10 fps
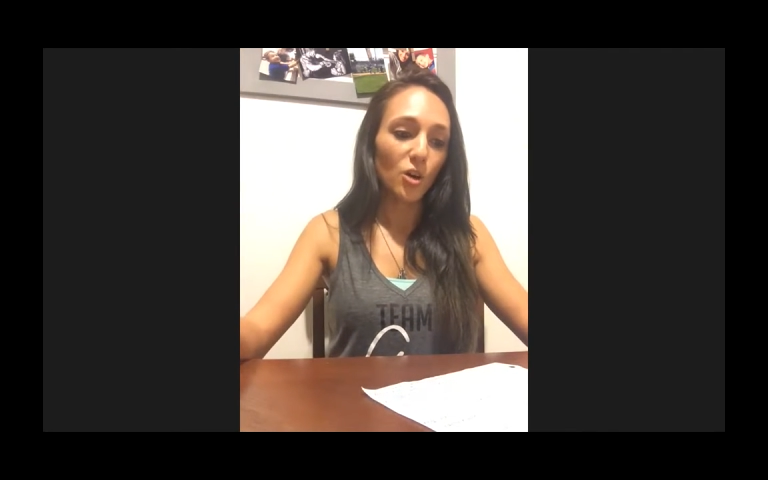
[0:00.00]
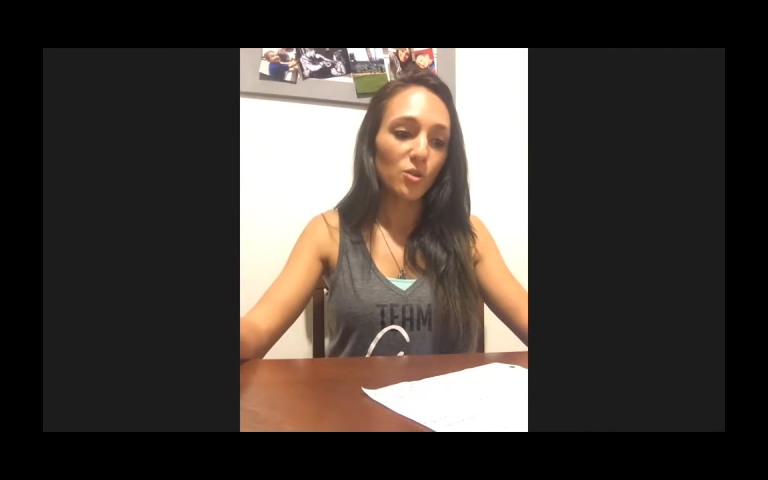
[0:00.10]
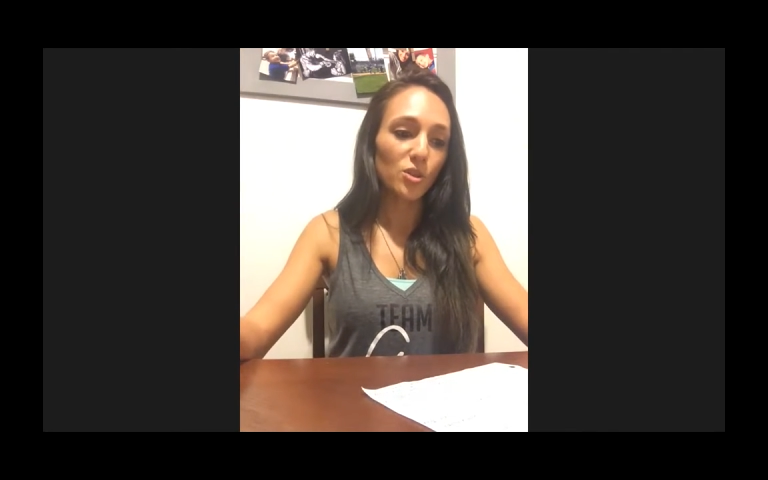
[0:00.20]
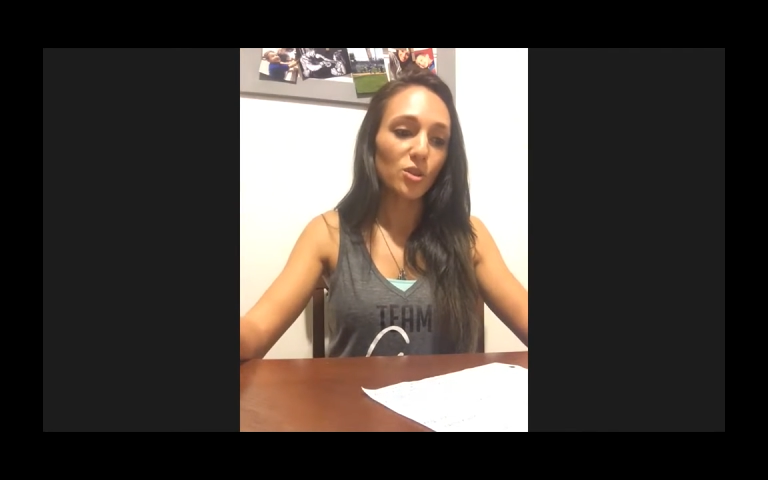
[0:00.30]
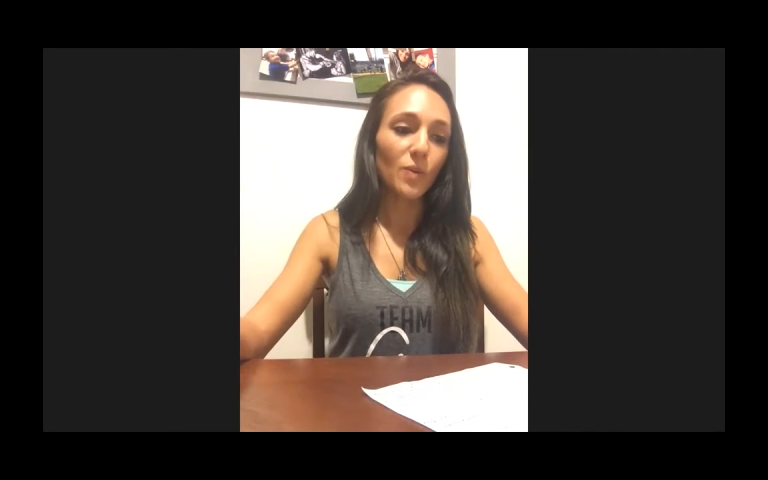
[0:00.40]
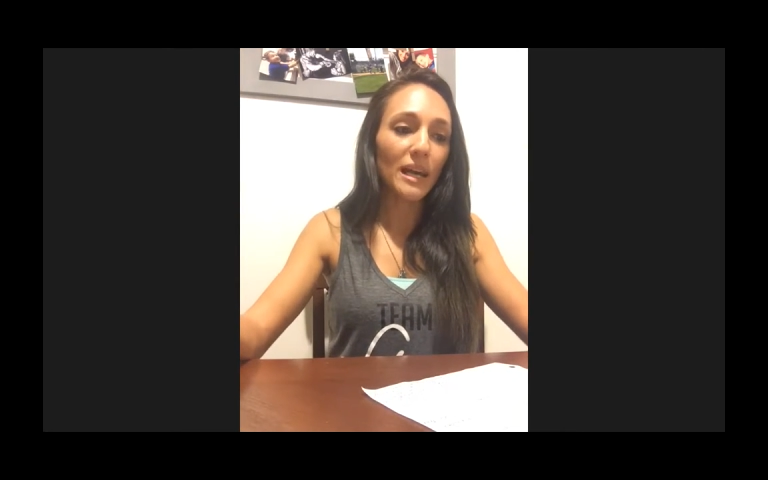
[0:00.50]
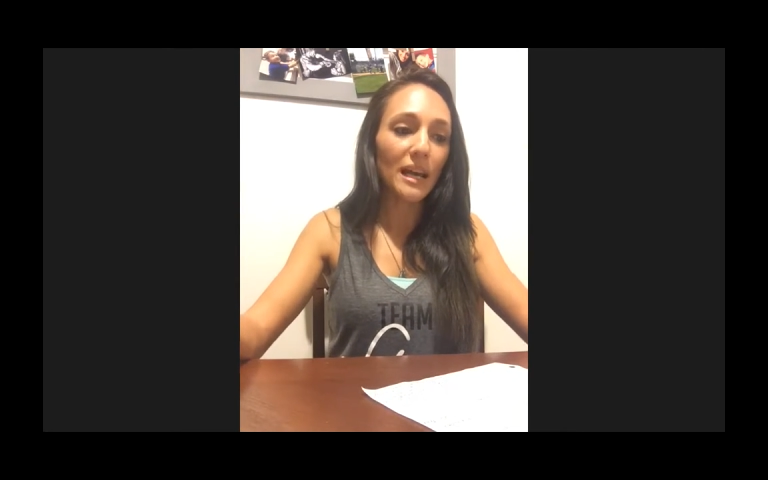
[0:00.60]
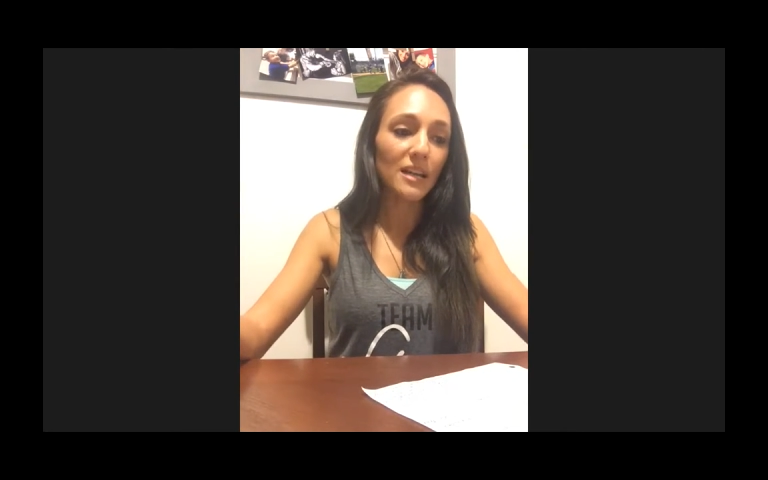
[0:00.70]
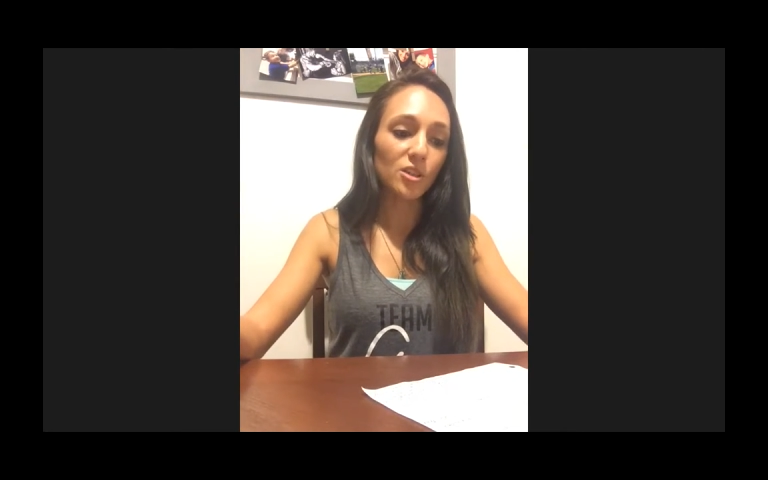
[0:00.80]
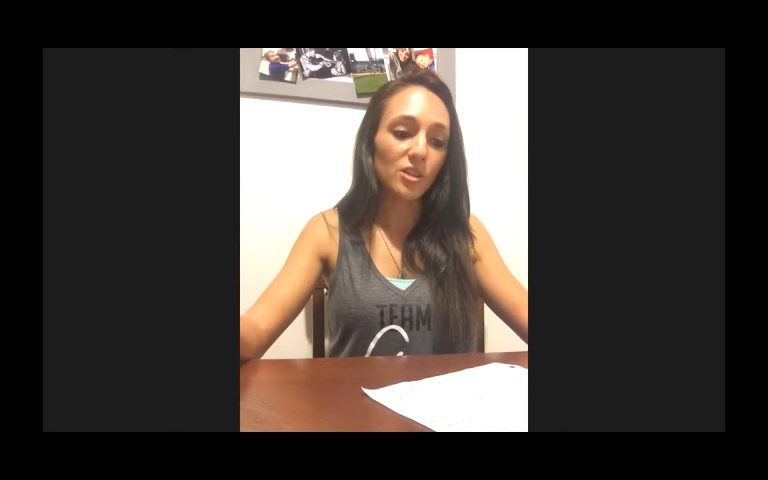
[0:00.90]
so you want to
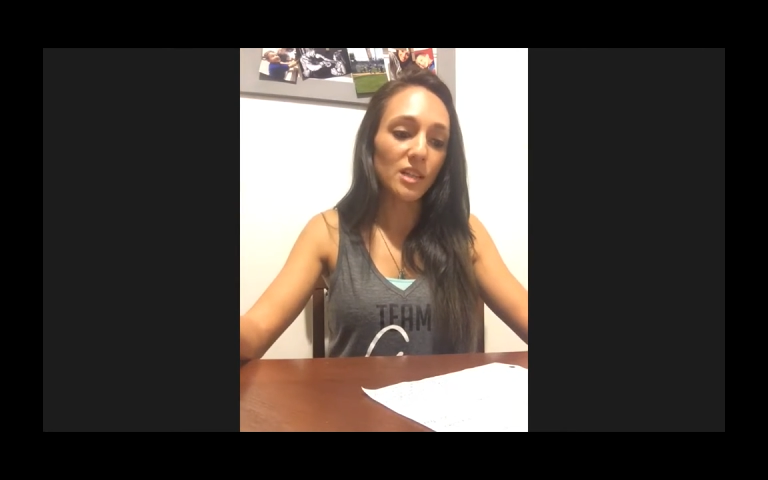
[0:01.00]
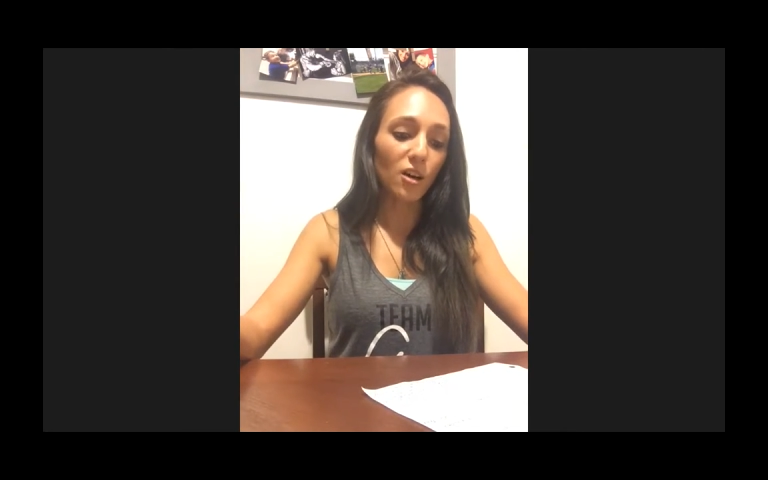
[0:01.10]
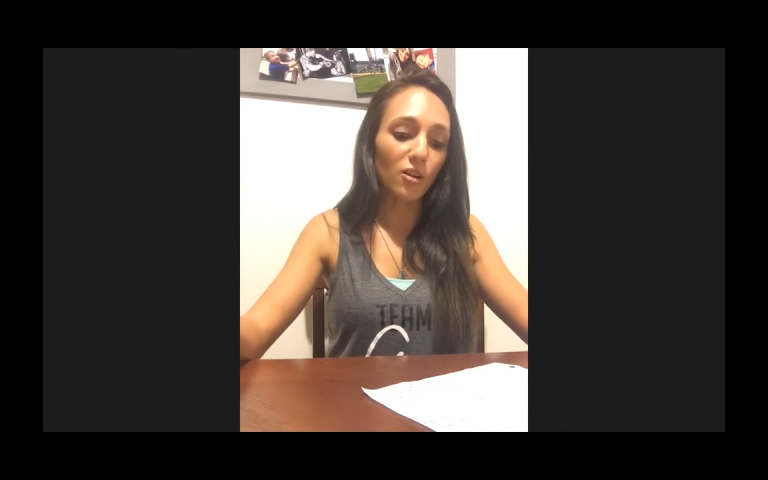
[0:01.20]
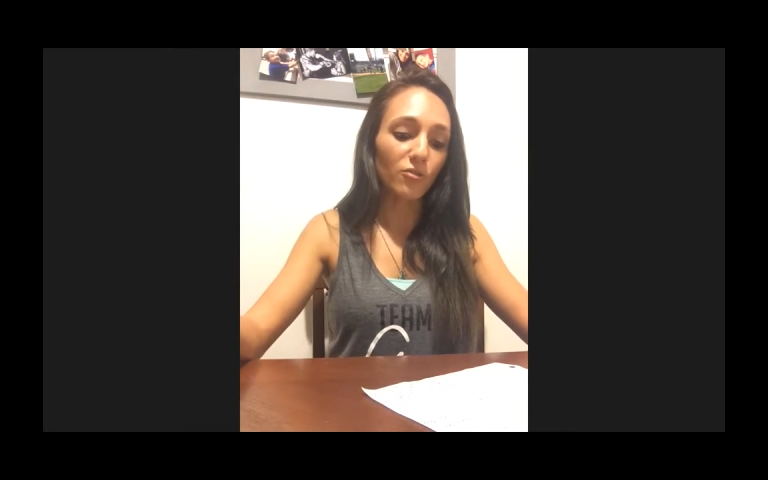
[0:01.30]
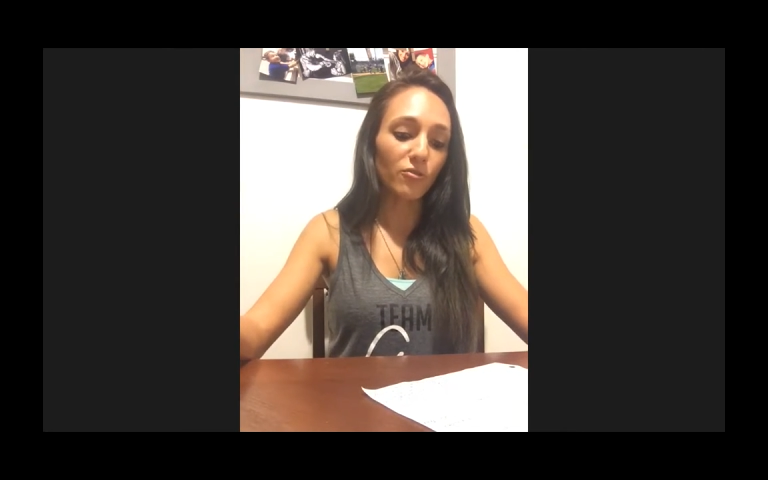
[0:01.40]
ask yourself